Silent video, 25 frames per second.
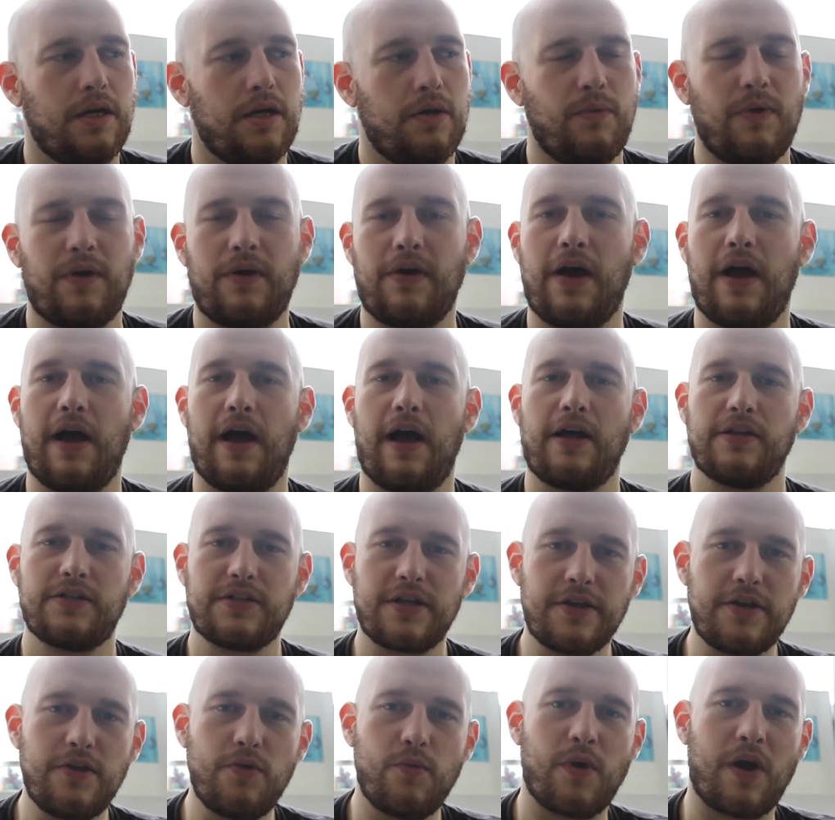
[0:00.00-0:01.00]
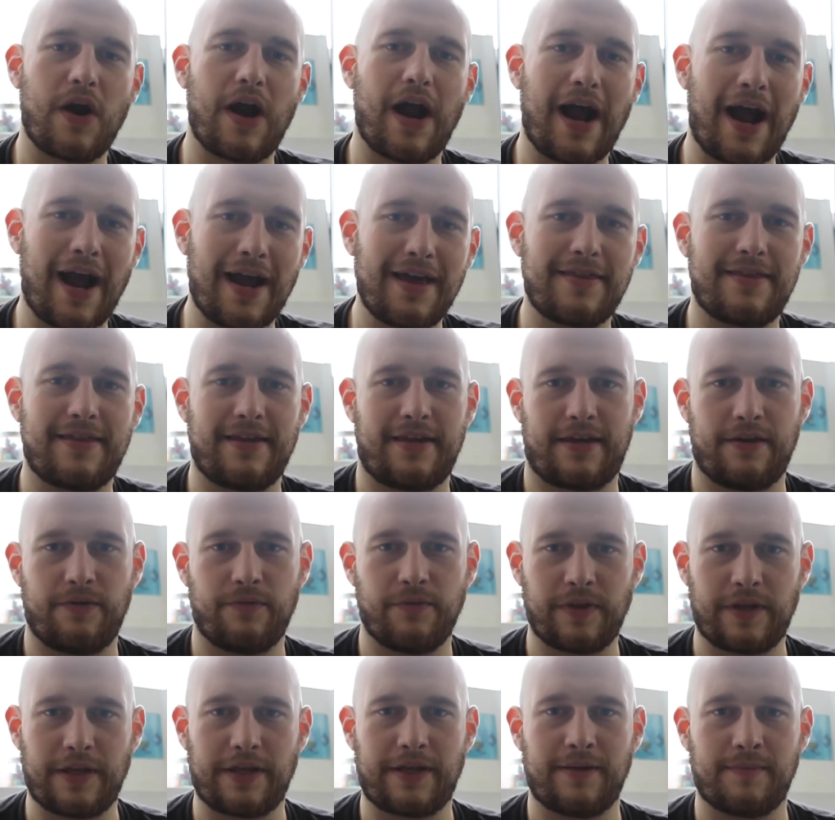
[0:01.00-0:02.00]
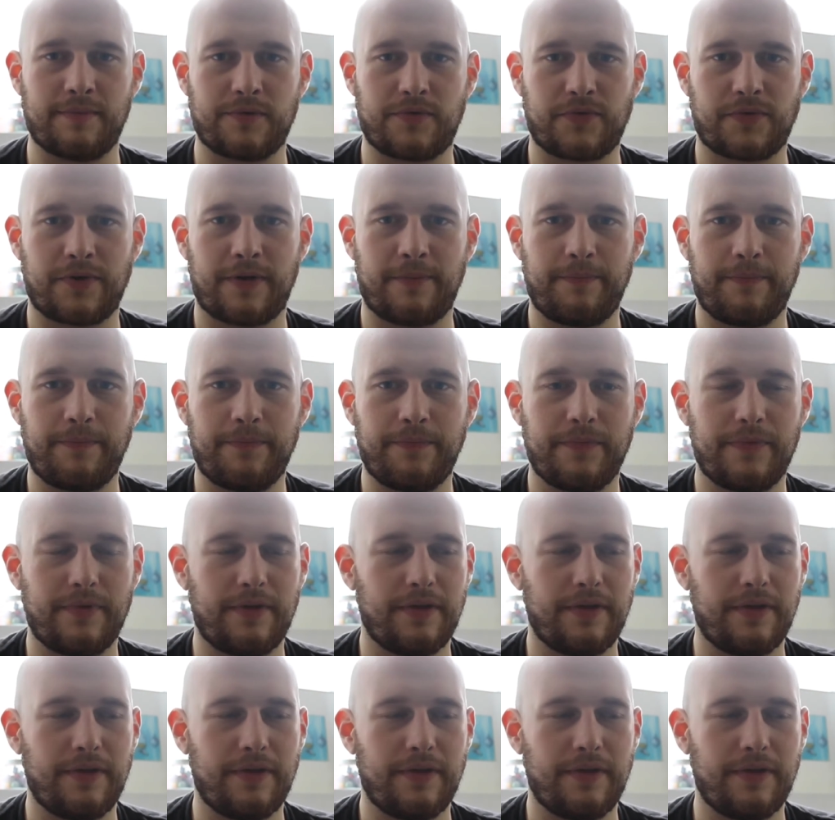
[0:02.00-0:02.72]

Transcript: Well, I'll tell you where I think it really comes from.